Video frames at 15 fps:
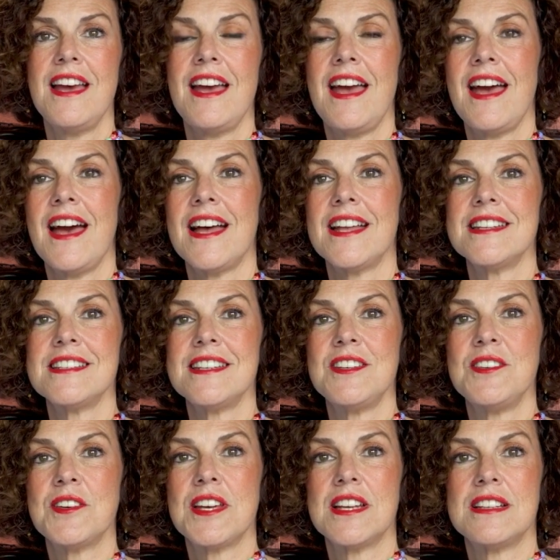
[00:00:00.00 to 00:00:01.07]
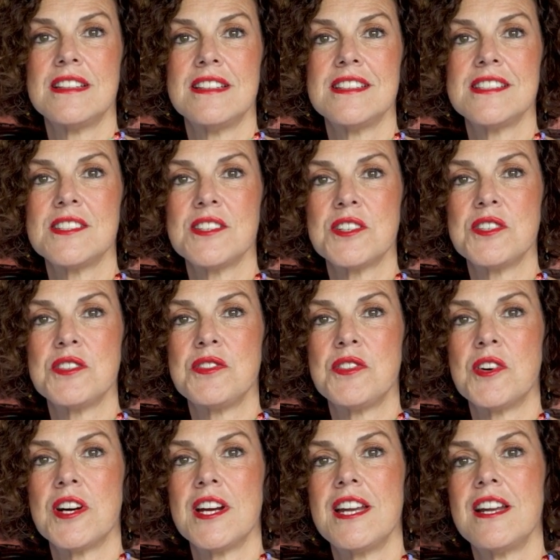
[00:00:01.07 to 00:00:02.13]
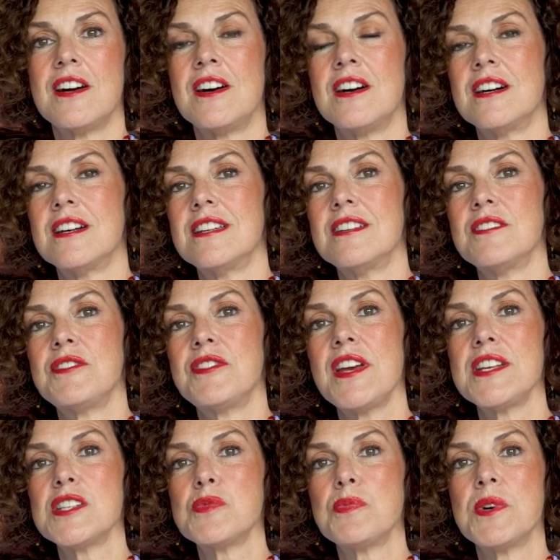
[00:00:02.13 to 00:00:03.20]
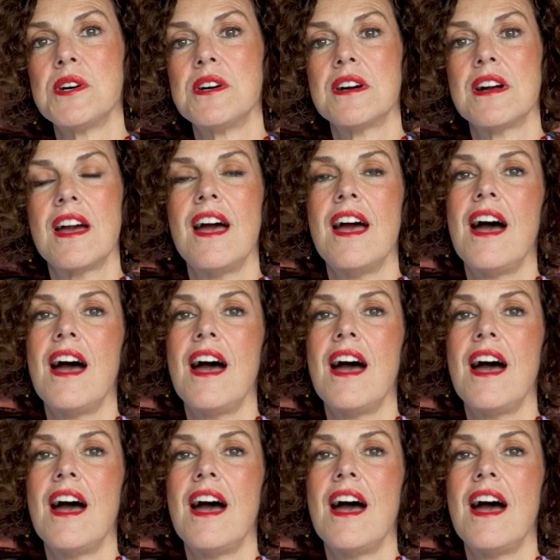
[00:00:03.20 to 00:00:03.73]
and you can search for it on Facebook